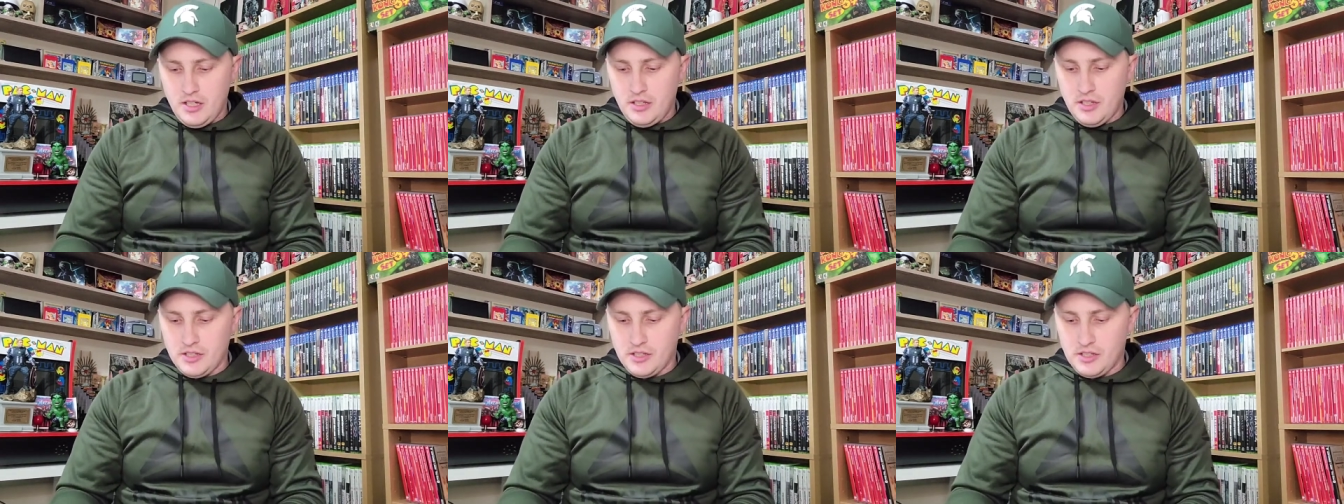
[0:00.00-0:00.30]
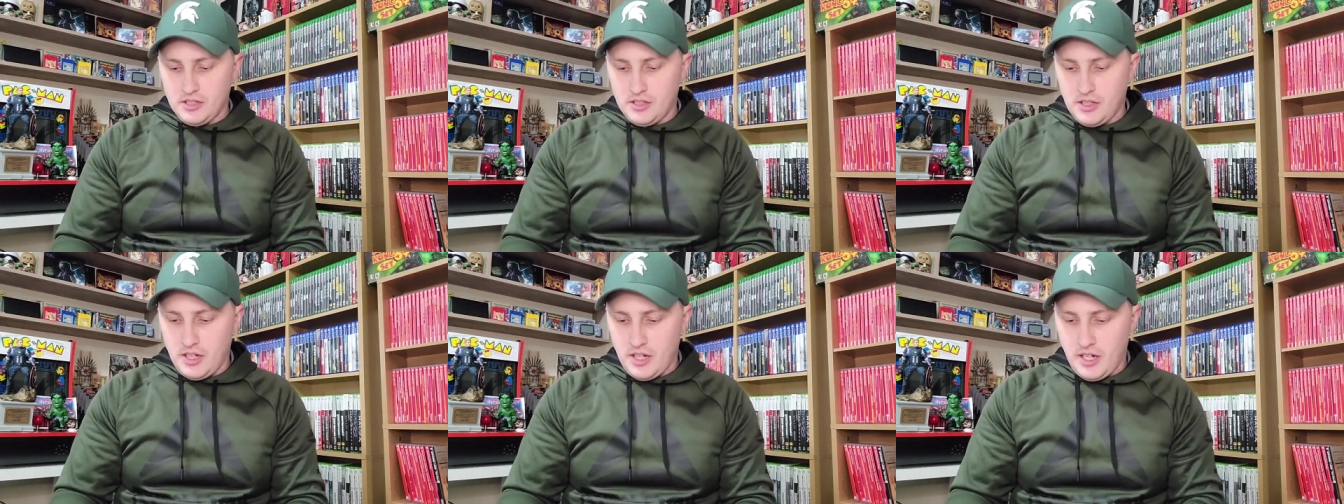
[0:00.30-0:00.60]

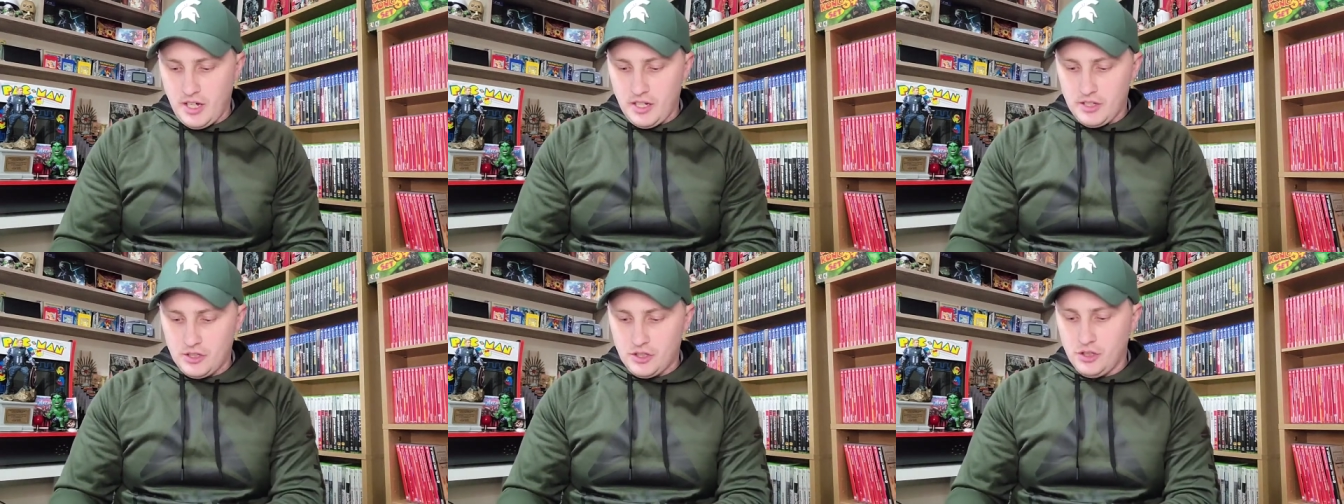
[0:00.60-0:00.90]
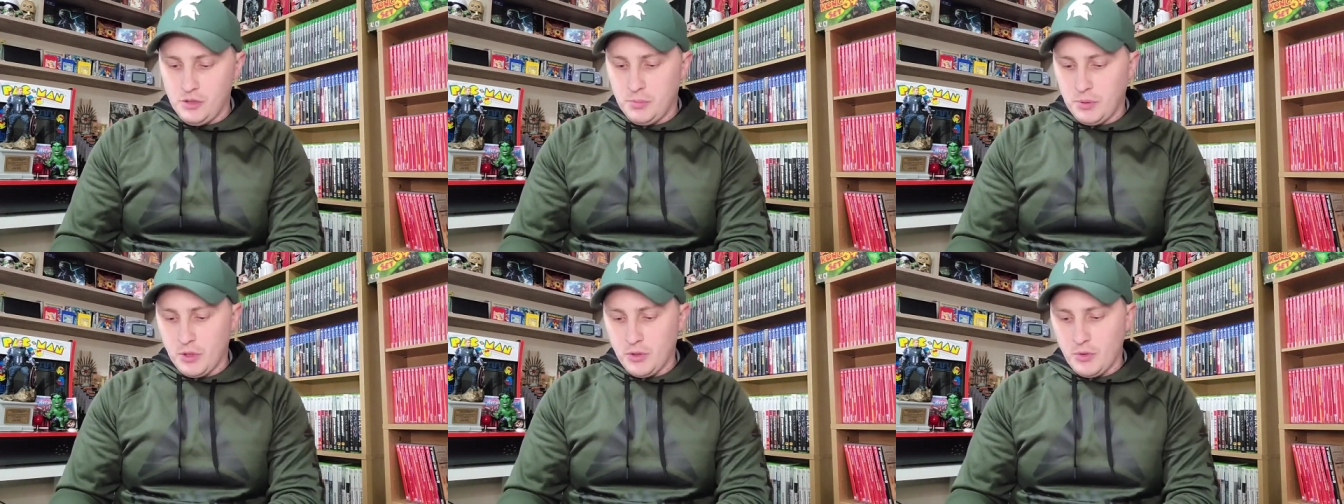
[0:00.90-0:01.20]
this uh,
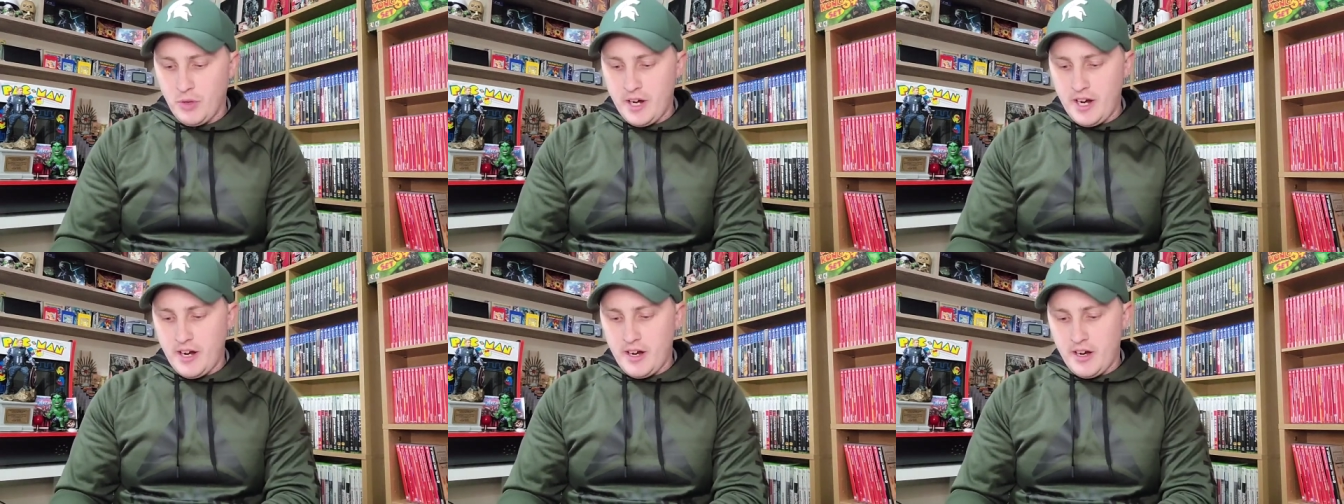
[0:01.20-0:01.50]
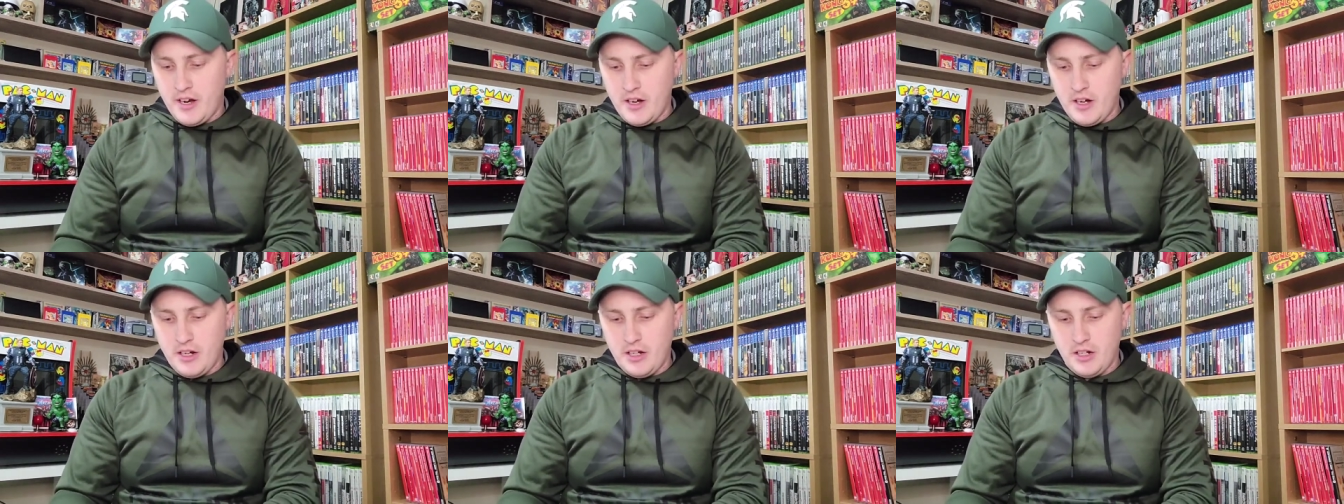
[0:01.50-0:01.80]
super
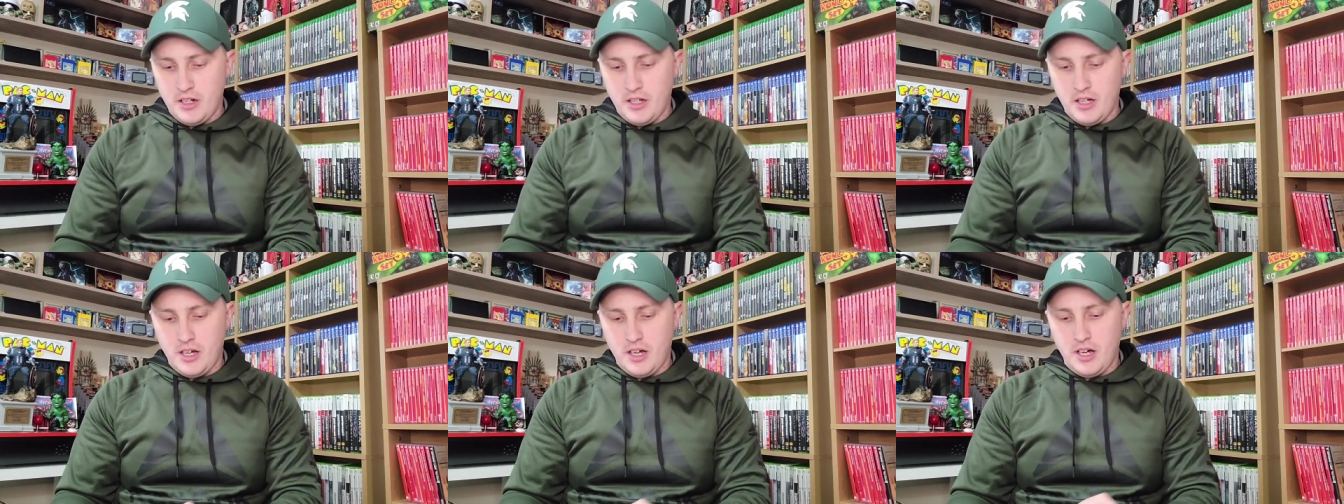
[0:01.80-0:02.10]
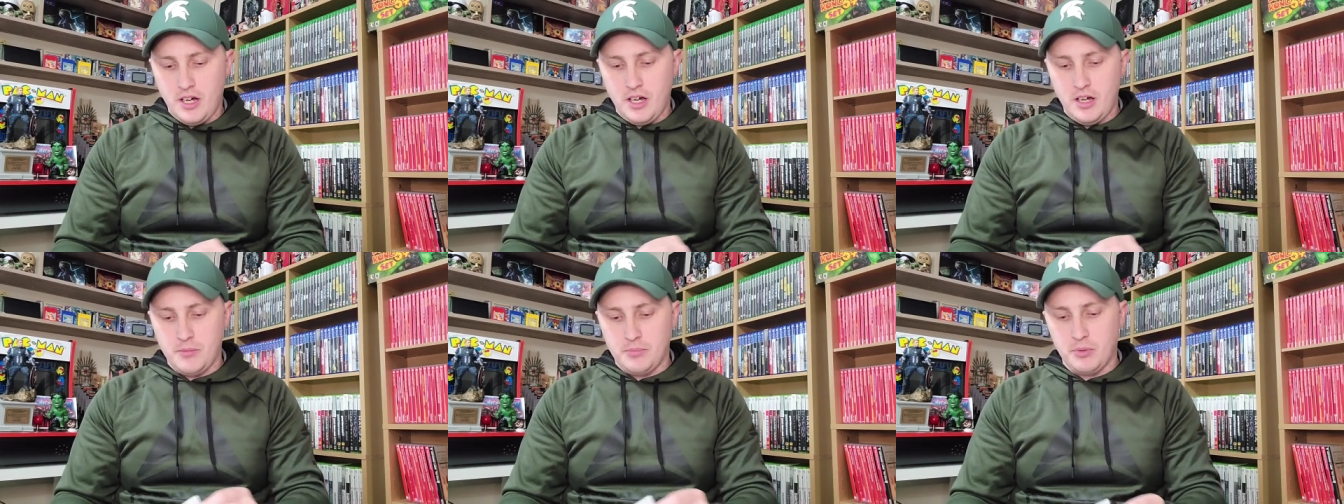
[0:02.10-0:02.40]
rare
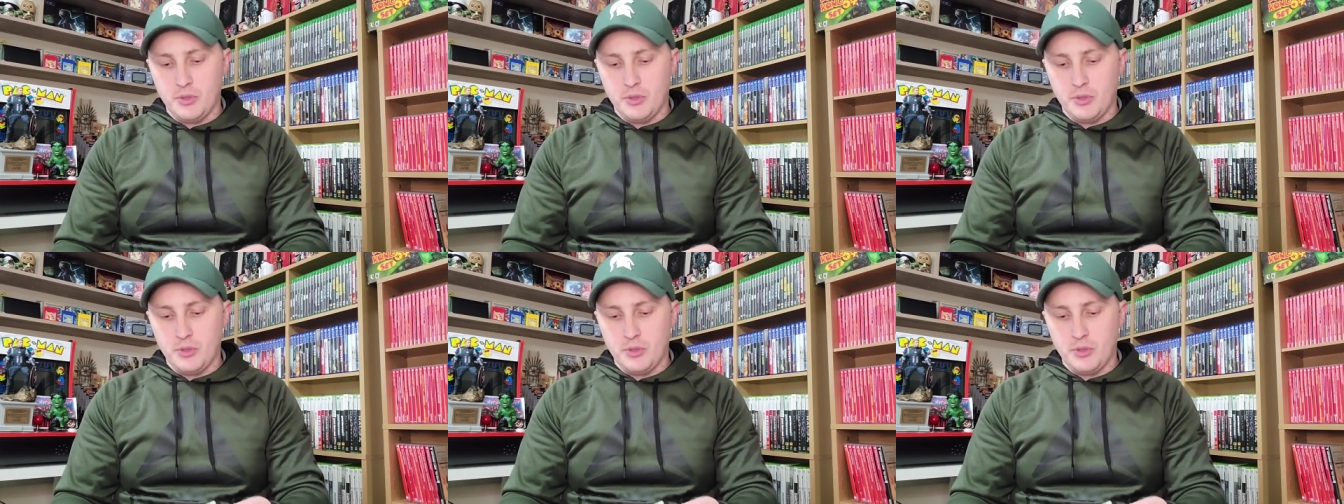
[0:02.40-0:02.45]
uh,